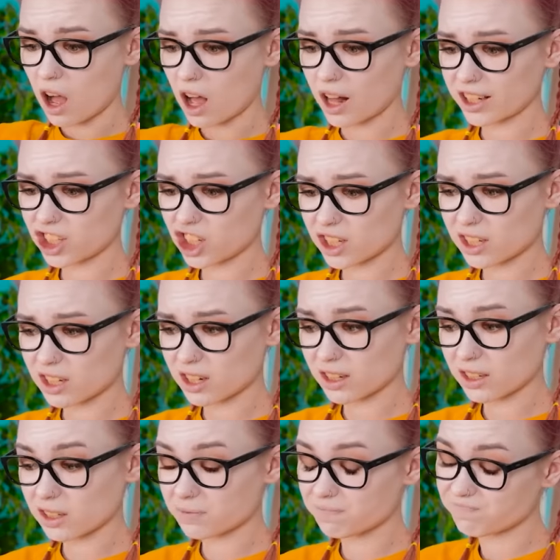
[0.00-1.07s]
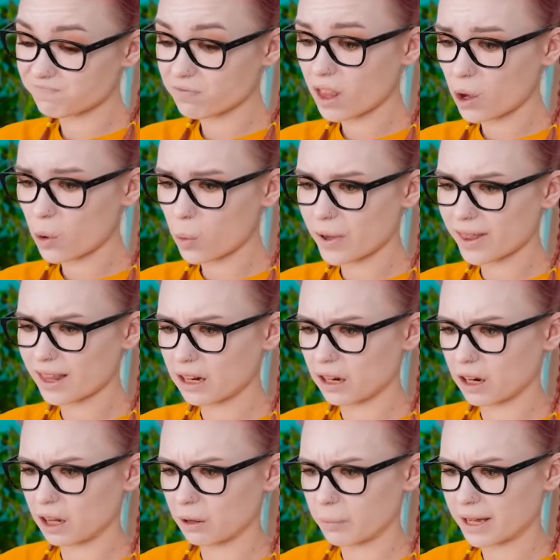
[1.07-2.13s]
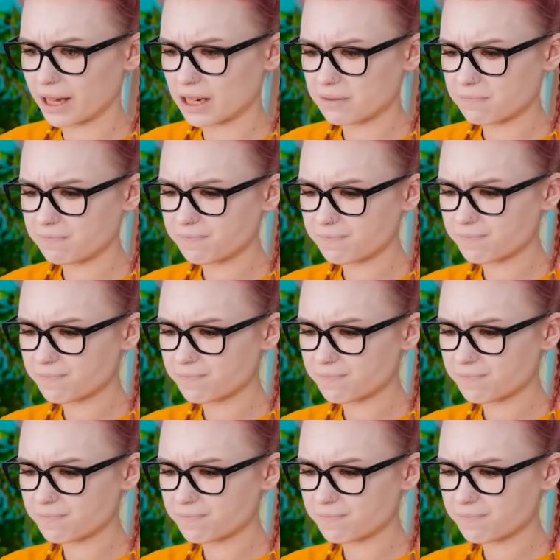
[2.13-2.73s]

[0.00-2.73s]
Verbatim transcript: I'll just start with a little bit.